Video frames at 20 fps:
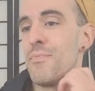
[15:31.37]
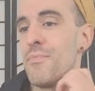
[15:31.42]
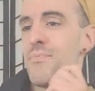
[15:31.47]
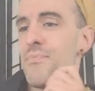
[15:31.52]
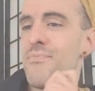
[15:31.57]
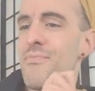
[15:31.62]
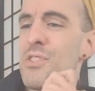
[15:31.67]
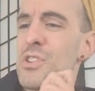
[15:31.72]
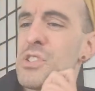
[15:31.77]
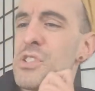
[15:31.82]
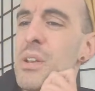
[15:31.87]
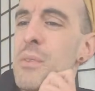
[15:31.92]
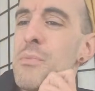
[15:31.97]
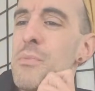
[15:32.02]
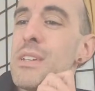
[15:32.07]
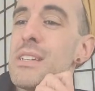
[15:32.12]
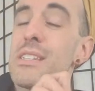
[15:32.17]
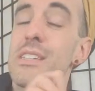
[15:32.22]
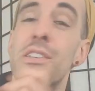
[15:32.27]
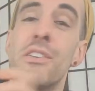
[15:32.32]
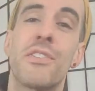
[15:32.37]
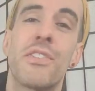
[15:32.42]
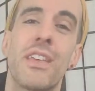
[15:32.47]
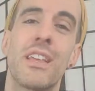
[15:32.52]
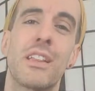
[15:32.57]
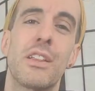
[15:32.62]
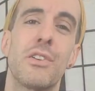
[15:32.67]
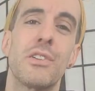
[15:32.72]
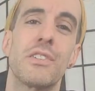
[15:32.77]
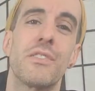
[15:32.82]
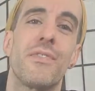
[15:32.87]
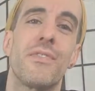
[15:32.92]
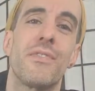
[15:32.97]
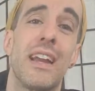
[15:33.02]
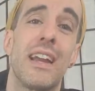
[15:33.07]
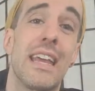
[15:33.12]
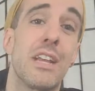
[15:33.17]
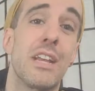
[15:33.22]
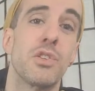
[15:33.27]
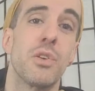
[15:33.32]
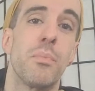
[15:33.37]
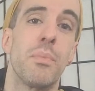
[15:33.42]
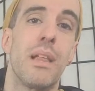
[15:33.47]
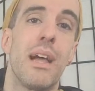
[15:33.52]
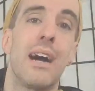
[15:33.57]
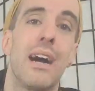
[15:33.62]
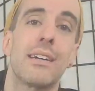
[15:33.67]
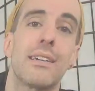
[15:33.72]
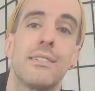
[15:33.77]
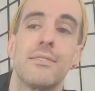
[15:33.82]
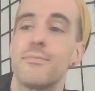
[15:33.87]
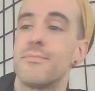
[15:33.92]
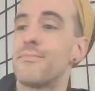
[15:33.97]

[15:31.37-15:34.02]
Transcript: For some reason, you think there's a financial block